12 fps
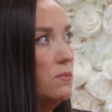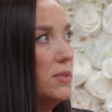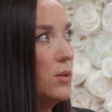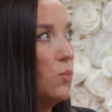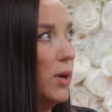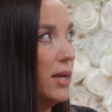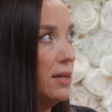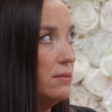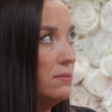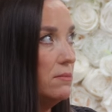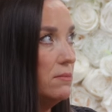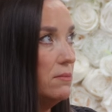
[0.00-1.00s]
Said, wait
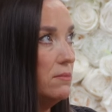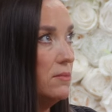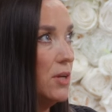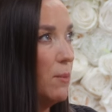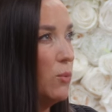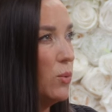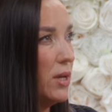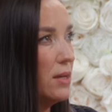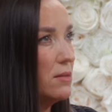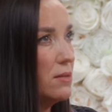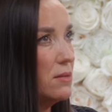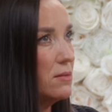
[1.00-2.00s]
a couple
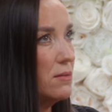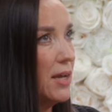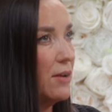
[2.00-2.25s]
weeks